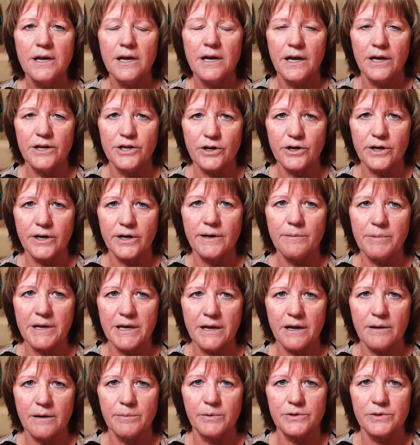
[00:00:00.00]
and you're going to
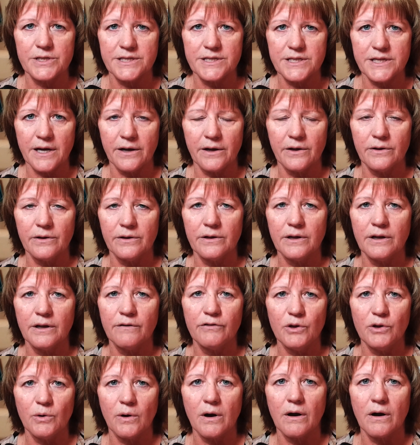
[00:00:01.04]
be able to tell if
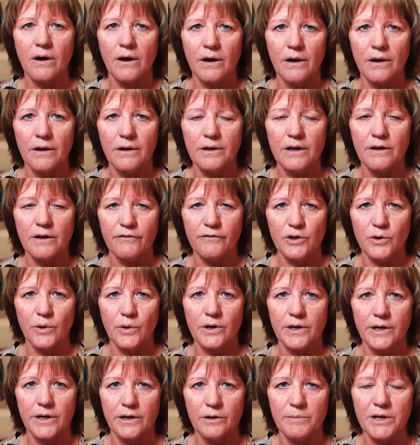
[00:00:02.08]
you are
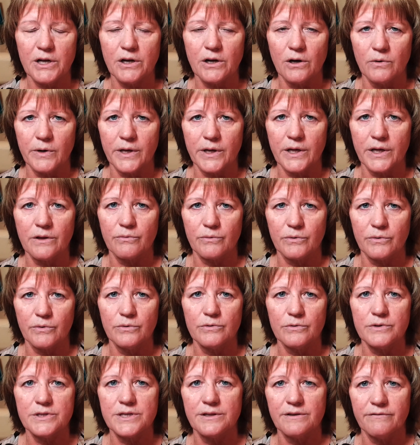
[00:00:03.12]
going to be going
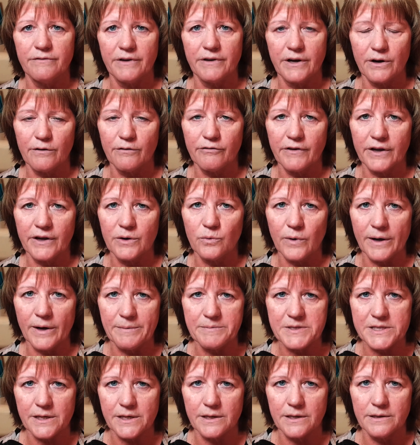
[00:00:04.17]
through to the verified
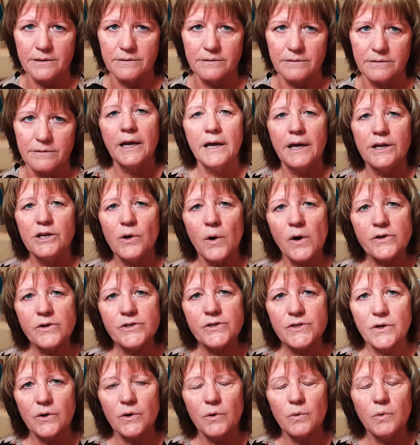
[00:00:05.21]
website. And you
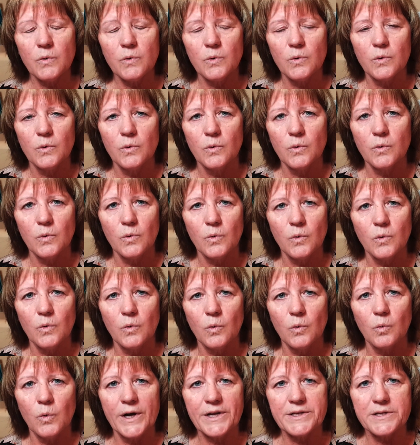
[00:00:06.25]
also
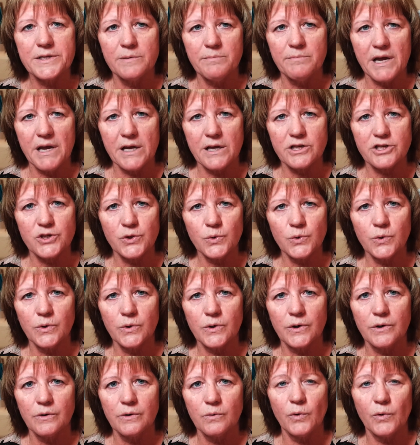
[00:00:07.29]
want to make
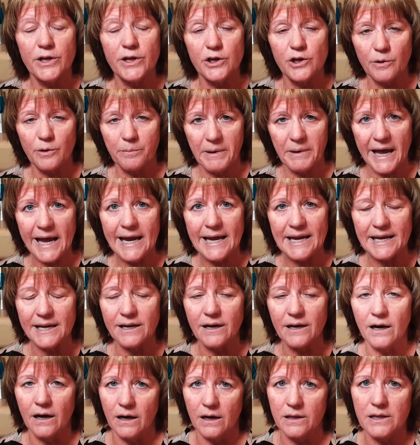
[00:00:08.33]
sure when you're paying
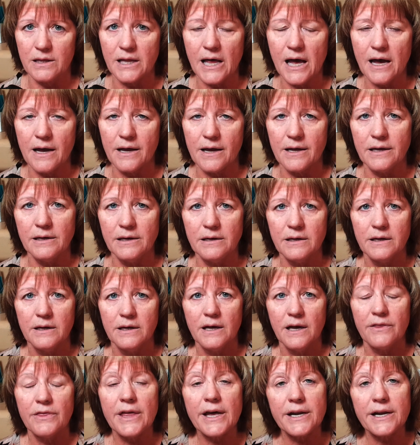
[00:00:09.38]
online
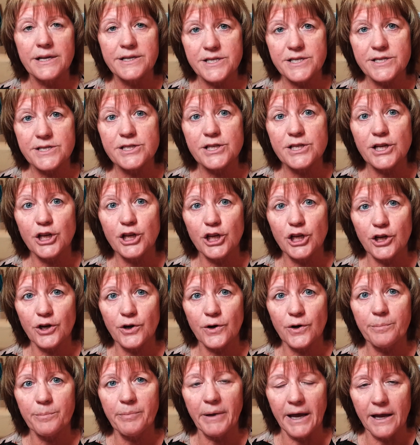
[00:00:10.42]
that it's a
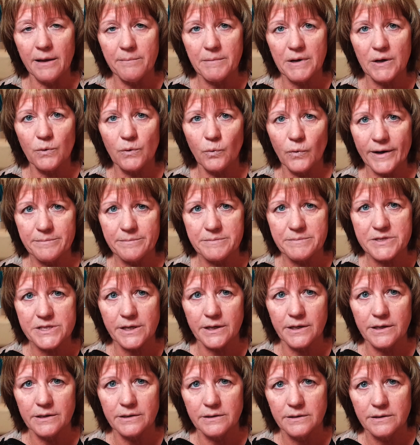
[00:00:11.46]
secure payment
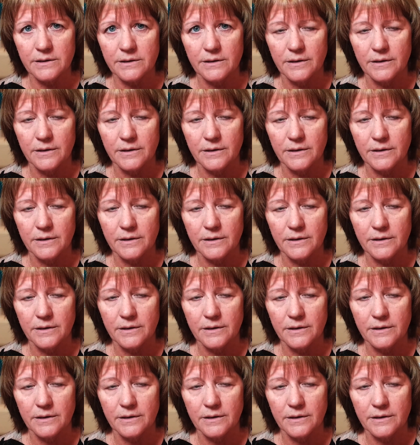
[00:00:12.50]
website,